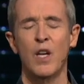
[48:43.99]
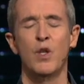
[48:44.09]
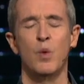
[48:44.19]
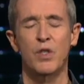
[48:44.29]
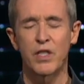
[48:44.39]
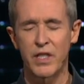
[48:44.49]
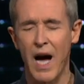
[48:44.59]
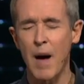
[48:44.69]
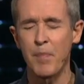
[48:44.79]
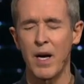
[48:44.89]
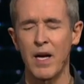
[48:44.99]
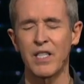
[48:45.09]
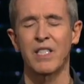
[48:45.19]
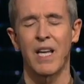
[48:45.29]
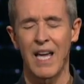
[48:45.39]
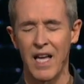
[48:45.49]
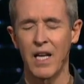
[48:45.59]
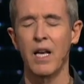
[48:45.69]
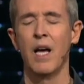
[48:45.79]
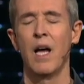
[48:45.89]
to stop us
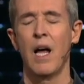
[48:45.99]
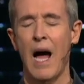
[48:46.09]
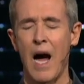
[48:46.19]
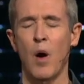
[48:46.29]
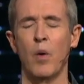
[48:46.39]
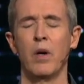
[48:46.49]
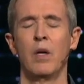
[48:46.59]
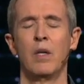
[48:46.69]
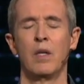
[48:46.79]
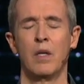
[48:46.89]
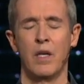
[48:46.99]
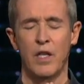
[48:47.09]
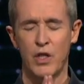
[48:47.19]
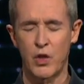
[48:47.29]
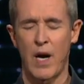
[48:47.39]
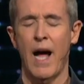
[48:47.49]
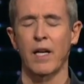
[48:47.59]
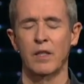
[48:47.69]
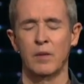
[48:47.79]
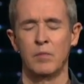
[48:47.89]
in our
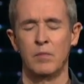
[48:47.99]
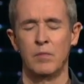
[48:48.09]
tracks.